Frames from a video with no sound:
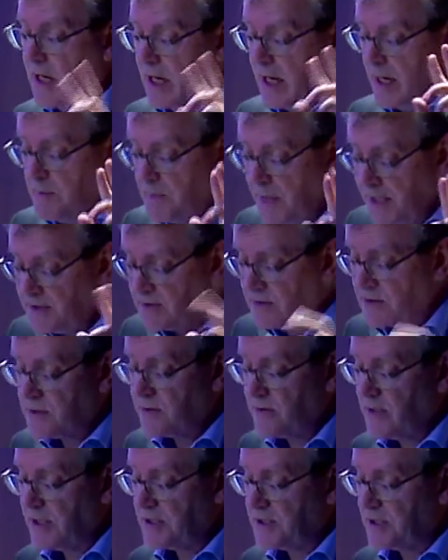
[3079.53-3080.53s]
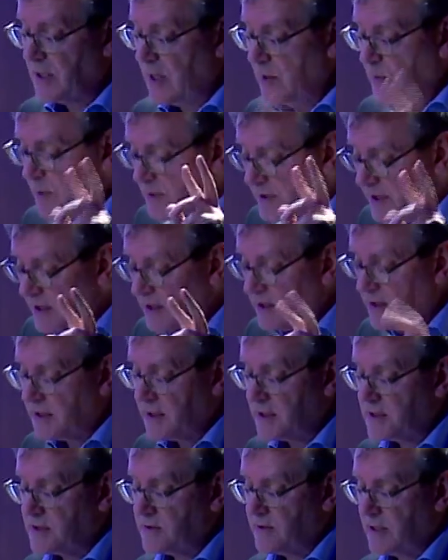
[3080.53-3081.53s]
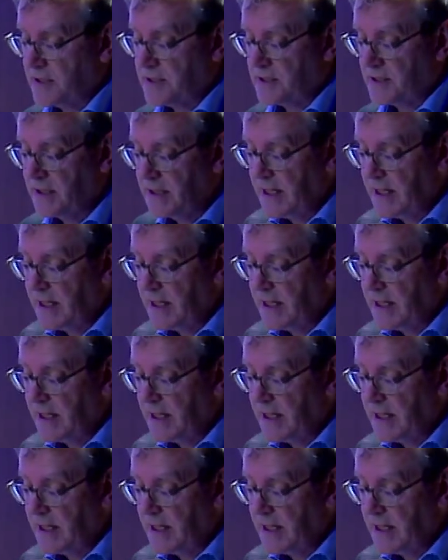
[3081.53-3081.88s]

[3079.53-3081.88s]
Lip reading: a mental structure, a particular construction.